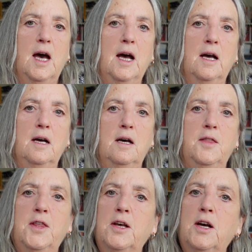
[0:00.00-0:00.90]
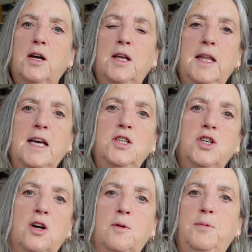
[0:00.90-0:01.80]
that an
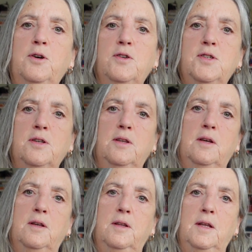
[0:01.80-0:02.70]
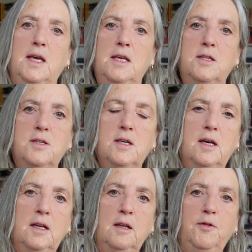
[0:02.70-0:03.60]
HR person needs.
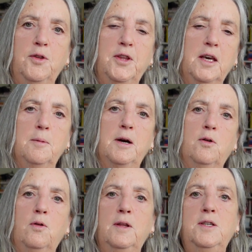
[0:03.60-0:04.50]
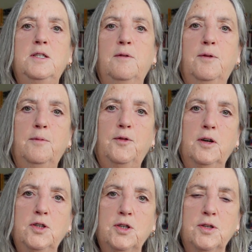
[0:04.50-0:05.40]
And if you think about all these different
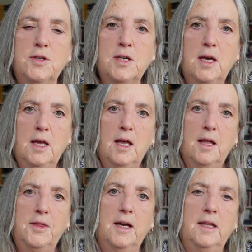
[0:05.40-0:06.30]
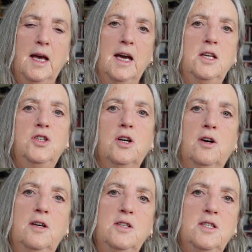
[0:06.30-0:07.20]
functions, then
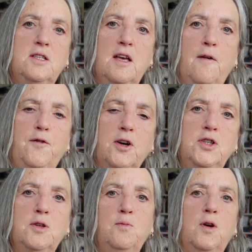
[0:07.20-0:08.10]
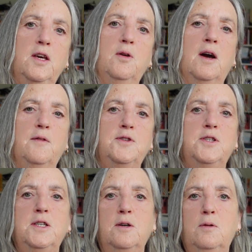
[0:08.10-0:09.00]
HR is a function where you have to
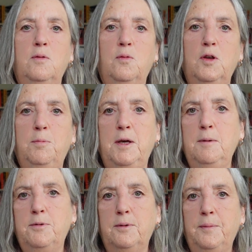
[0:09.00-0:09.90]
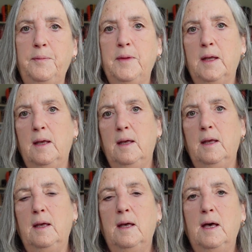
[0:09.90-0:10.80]
deal with people.
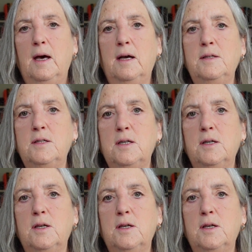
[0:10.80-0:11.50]
And